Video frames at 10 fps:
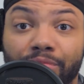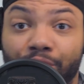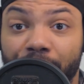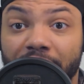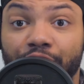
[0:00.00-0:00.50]

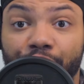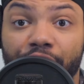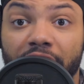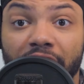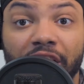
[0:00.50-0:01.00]
green
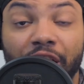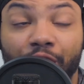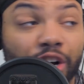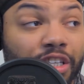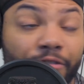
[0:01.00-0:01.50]
screen
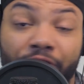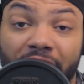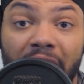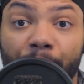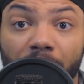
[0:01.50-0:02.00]
looked
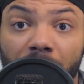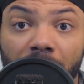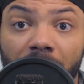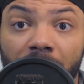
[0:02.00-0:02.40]
phenomenal.